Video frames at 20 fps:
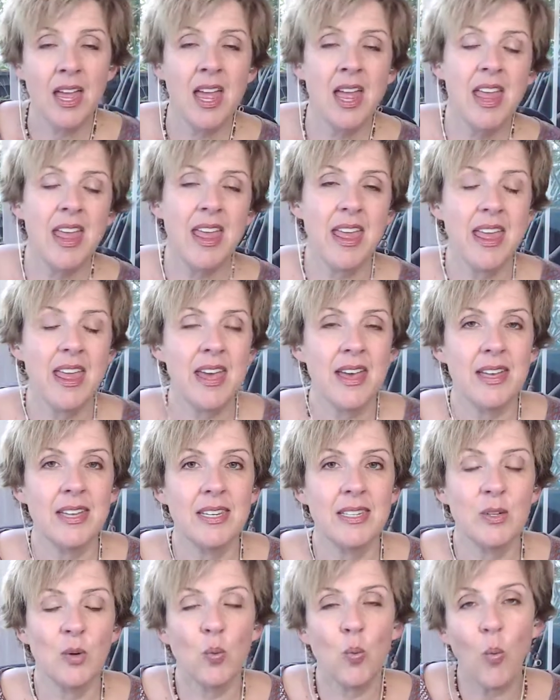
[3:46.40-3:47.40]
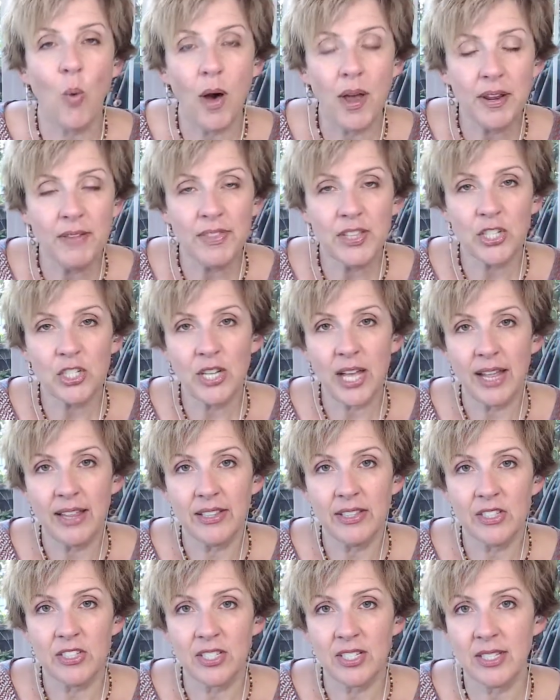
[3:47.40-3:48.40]
And one of the
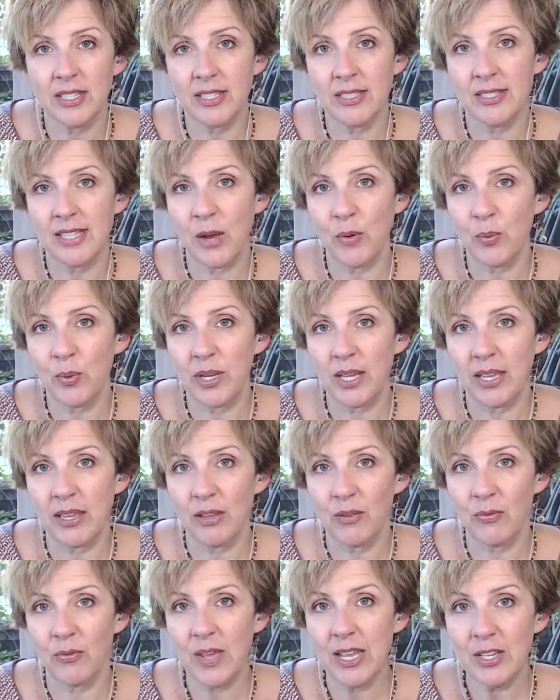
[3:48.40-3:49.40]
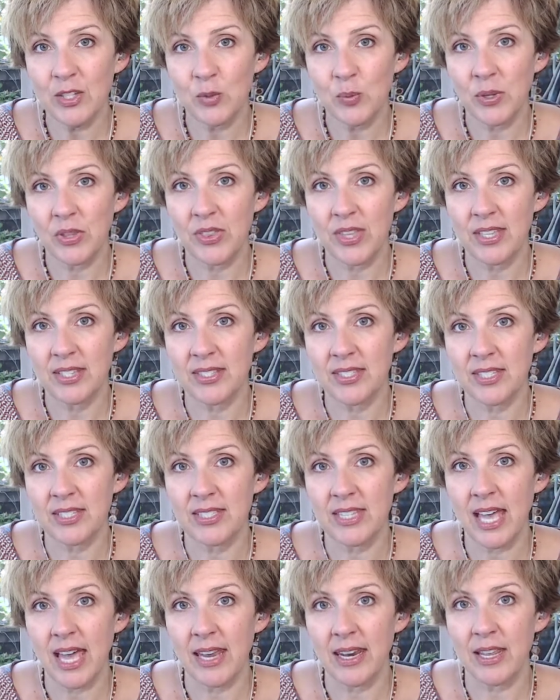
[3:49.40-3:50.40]
challenges that we face with this is
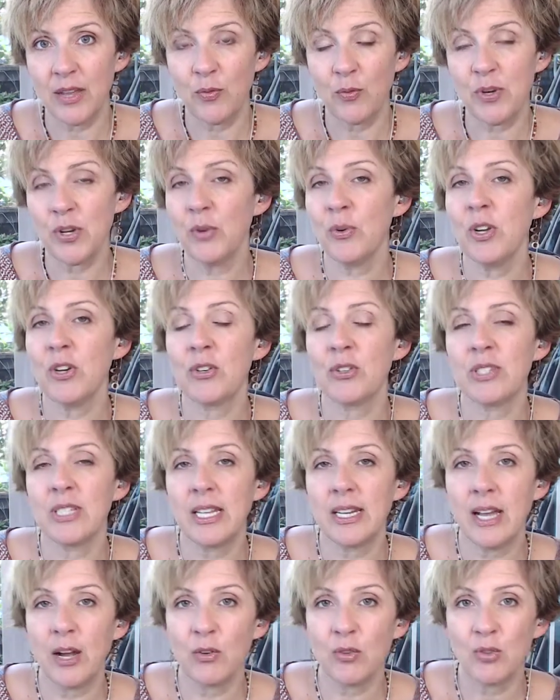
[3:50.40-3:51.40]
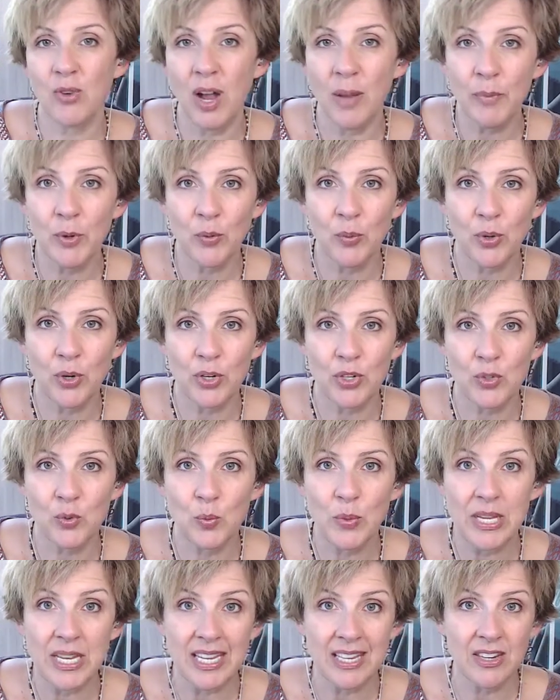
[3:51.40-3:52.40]
that if we don't understand how trauma works,
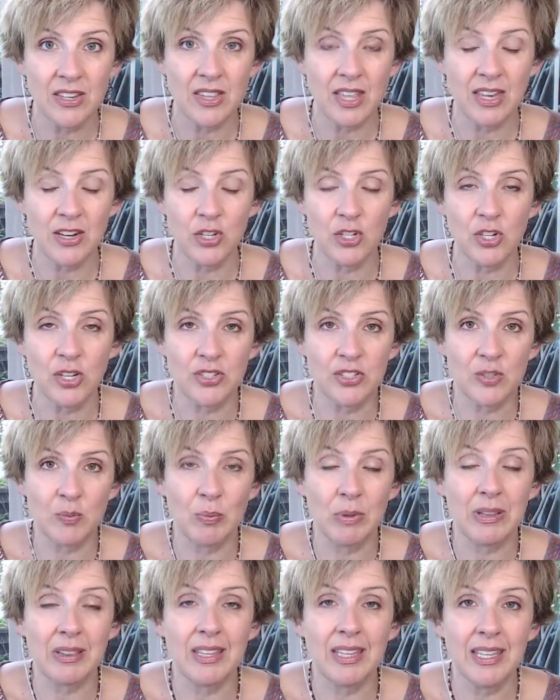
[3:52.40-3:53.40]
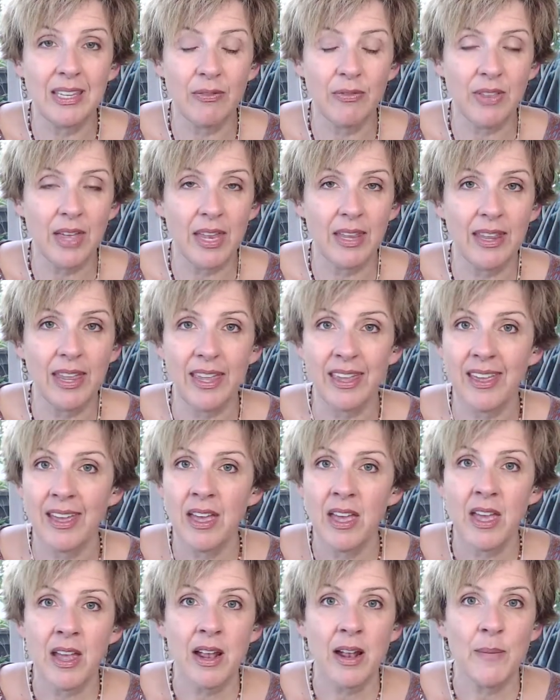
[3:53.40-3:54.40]
we can then just believe that like
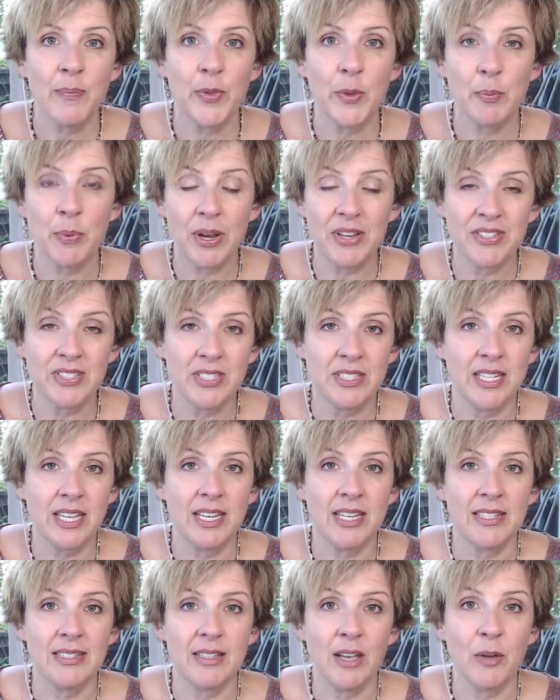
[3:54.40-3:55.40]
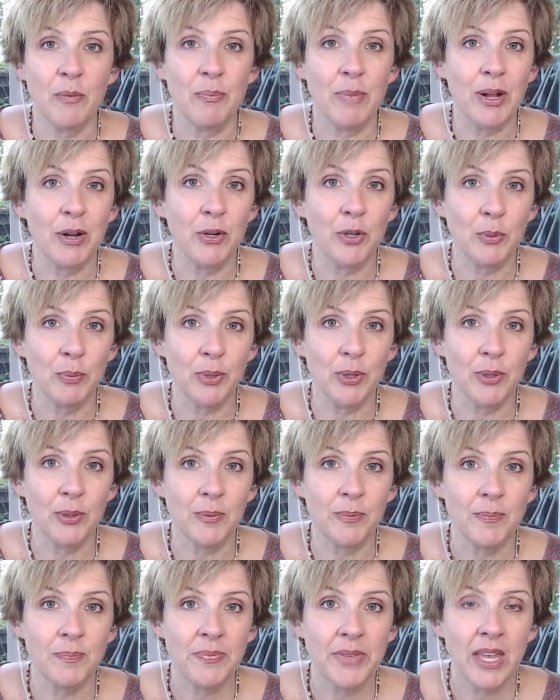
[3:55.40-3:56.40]
the present day is unbearable.
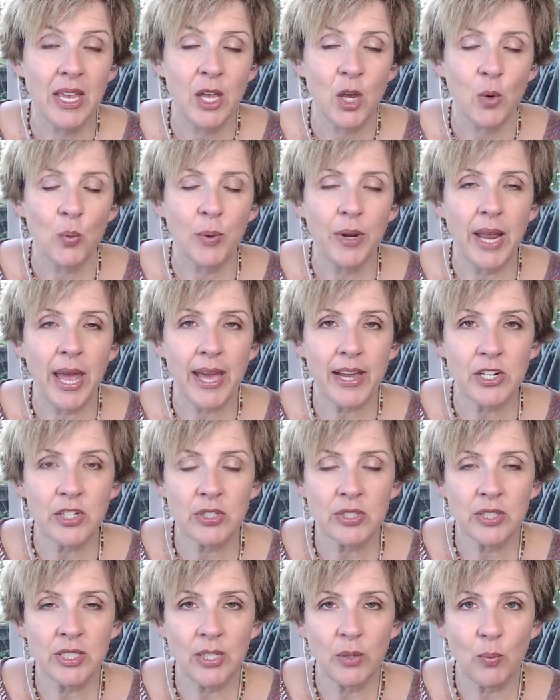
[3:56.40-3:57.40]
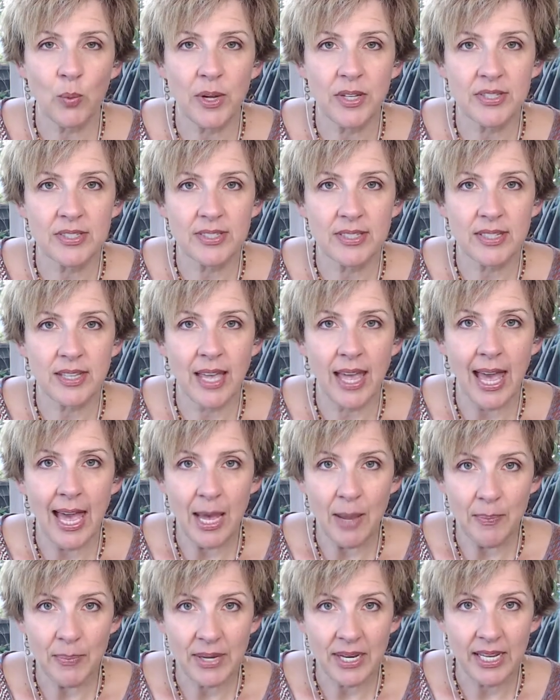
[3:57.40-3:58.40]
When actually what's
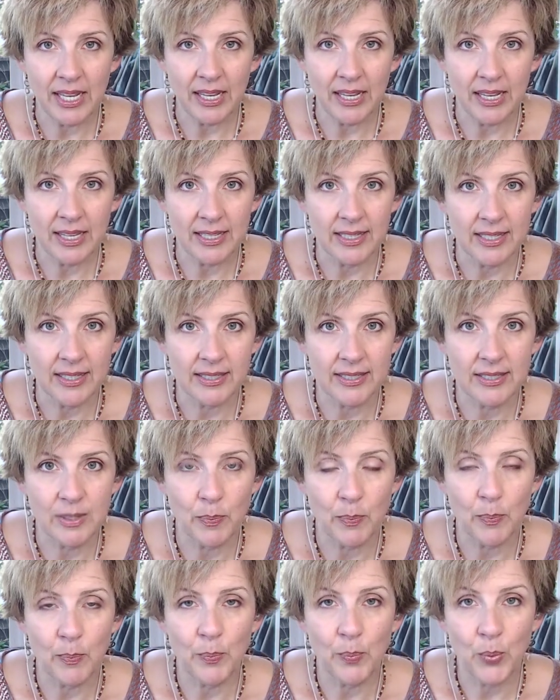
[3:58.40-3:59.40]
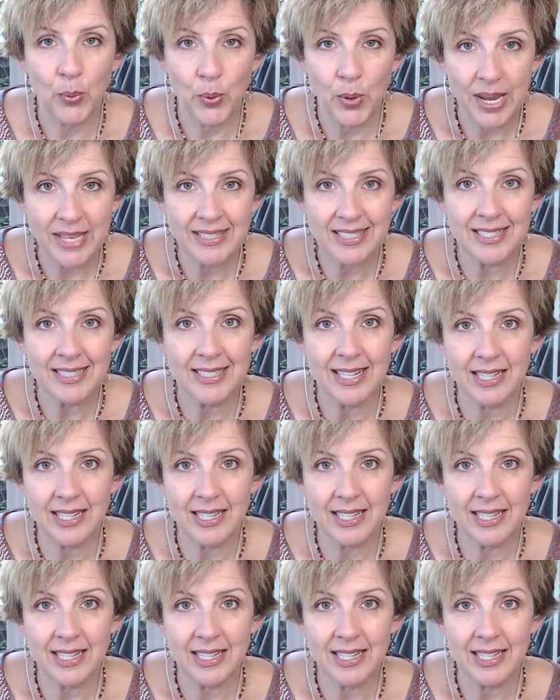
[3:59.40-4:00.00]
happening is the present day